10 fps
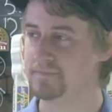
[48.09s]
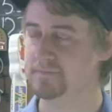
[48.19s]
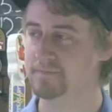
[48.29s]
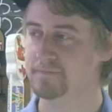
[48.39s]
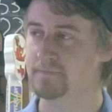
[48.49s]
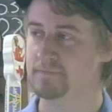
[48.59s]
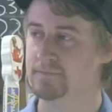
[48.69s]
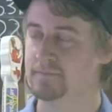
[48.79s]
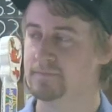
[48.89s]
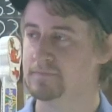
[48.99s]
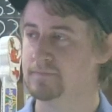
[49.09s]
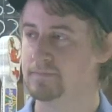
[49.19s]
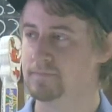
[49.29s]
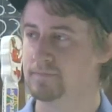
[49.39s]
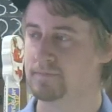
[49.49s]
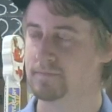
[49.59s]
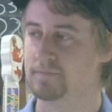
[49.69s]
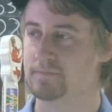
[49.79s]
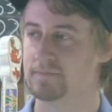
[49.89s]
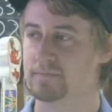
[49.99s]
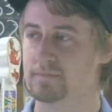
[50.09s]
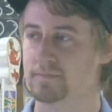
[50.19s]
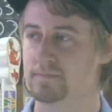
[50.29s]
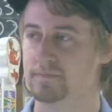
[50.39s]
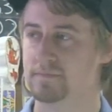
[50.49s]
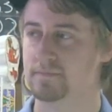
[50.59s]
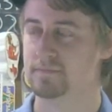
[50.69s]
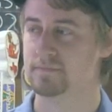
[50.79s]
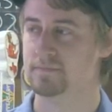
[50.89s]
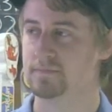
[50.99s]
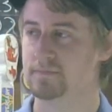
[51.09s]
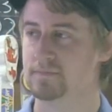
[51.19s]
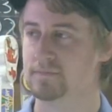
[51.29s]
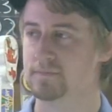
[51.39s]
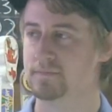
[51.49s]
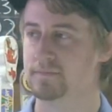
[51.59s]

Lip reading: (not speaking)